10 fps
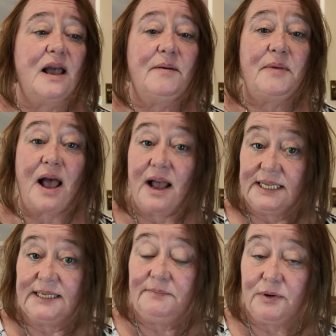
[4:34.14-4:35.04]
um, I
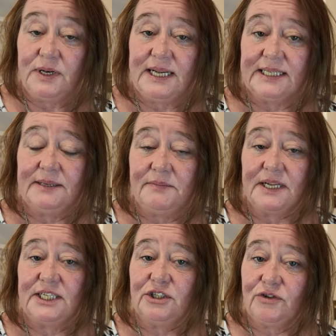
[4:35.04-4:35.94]
did put links in
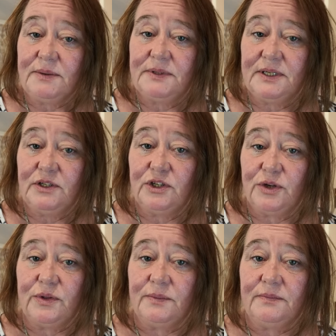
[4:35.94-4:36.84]
my description
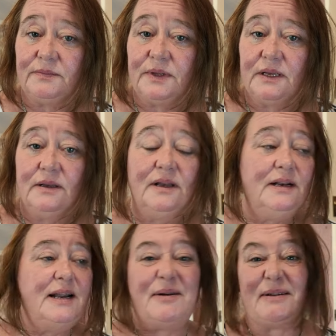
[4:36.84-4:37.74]
to them.
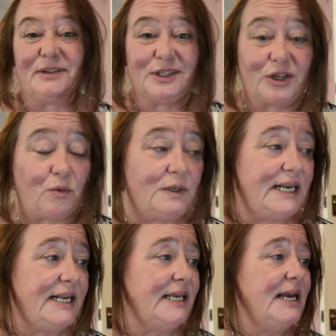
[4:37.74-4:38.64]
Now, I haven't sold
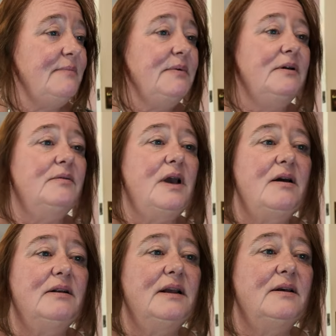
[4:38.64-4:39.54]
any yet, but can't,